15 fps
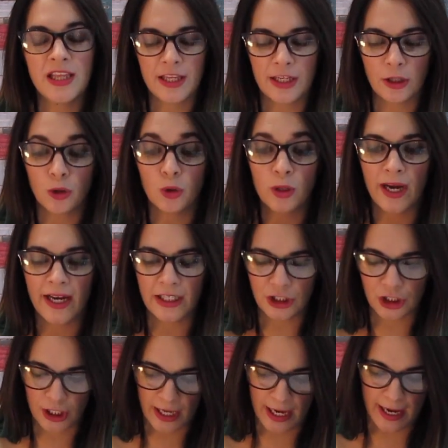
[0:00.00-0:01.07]
than
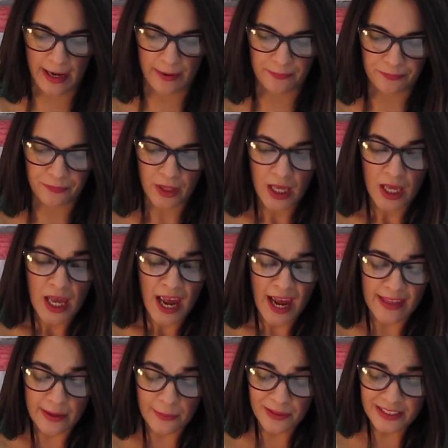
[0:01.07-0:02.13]
Caucasian hair.
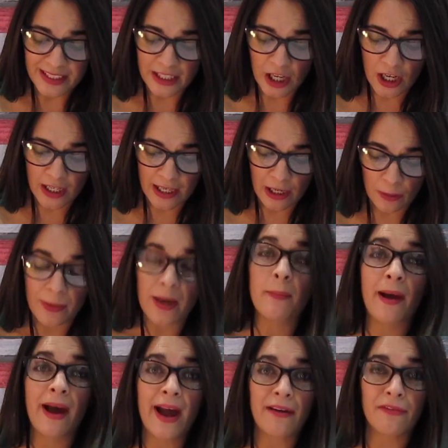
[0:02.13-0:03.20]
And then we did learn a little bit
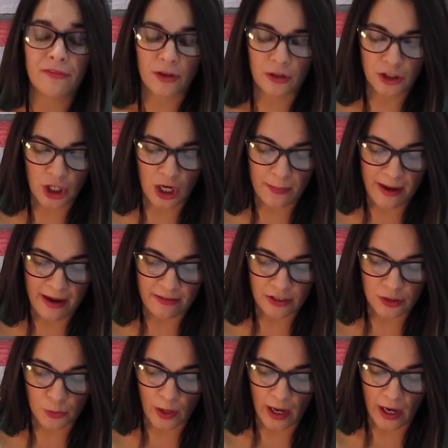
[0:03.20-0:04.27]
about Afro type hair
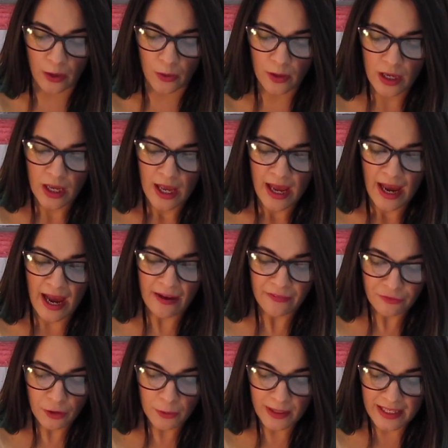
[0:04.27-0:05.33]
as well.
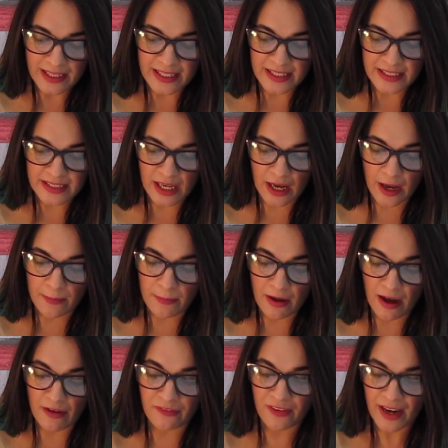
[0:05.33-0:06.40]
Afro is
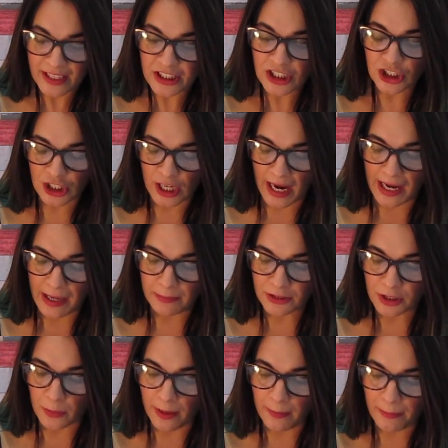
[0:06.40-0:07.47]
a flatter shape,
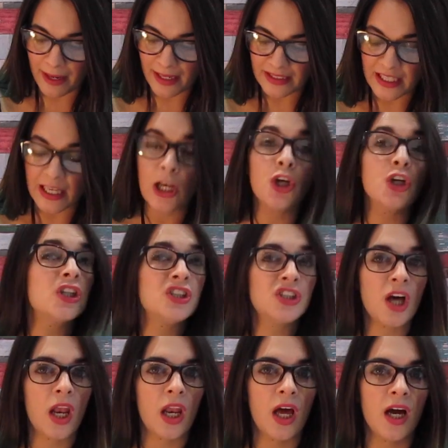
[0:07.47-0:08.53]
so it makes it look
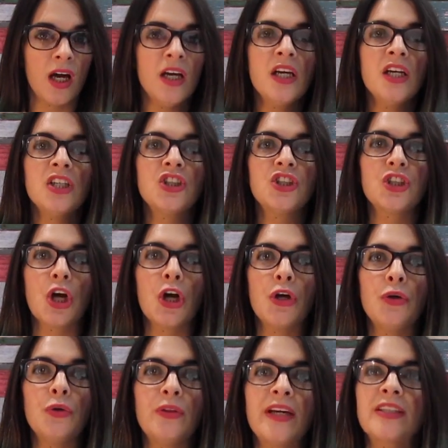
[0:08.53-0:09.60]
duller.
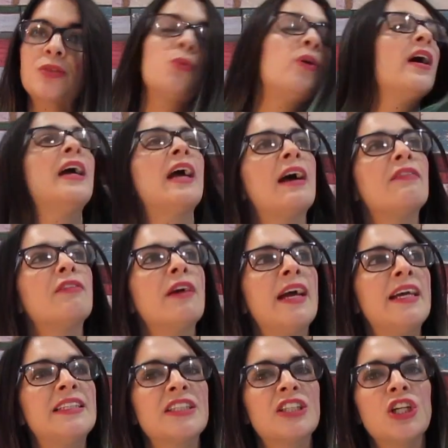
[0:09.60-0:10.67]
So that's why Afro
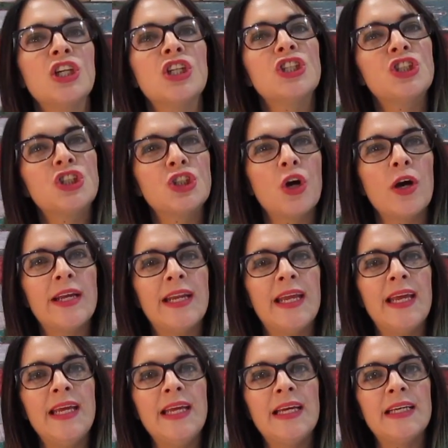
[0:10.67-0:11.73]
hair doesn't look as
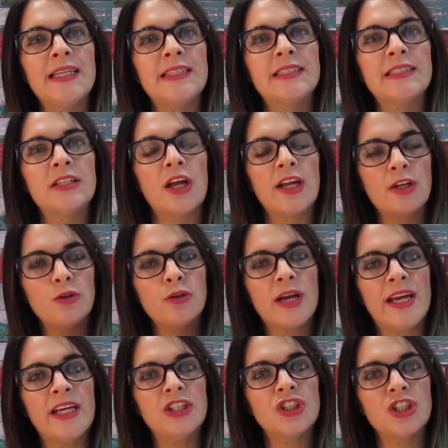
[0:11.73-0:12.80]
shiny as like
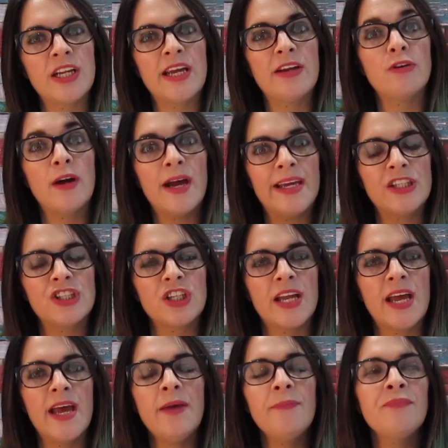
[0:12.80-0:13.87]
Caucasian hair or Asian
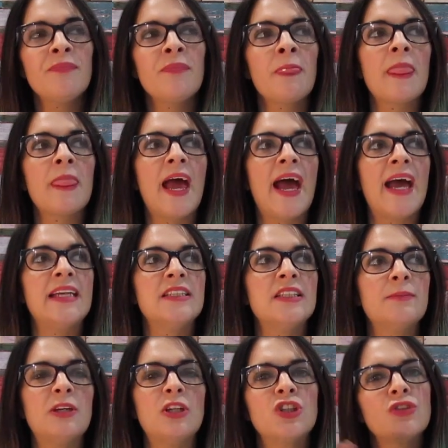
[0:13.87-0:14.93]
hair,
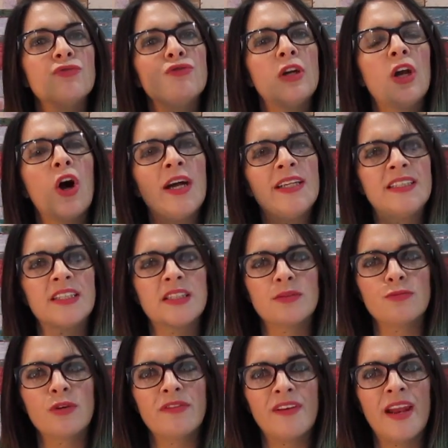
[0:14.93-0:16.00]
and because the light
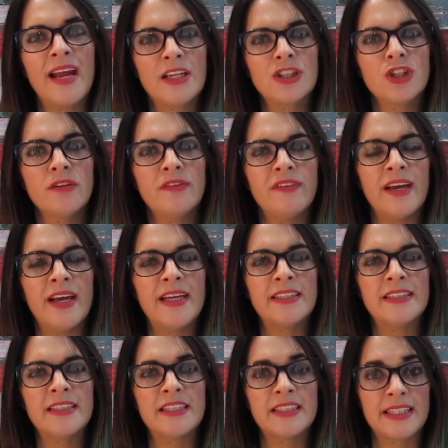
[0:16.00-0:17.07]
doesn't reflect off
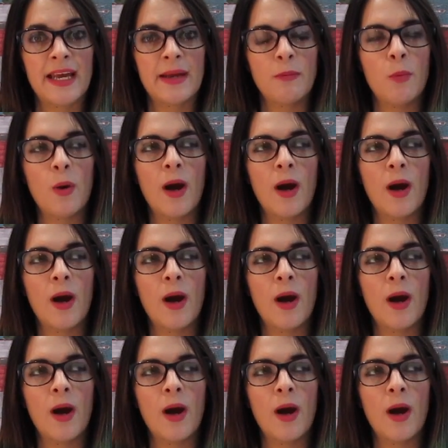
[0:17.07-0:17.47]
it the same